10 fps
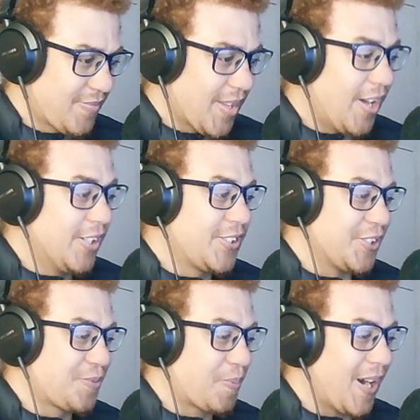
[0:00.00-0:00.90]
Oh,
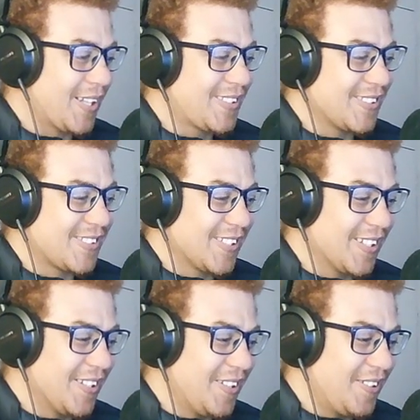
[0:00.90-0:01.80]
she's
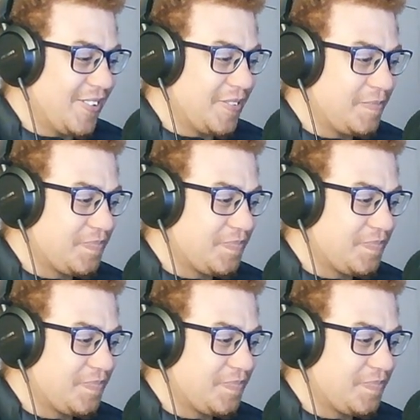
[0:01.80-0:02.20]
practicing now.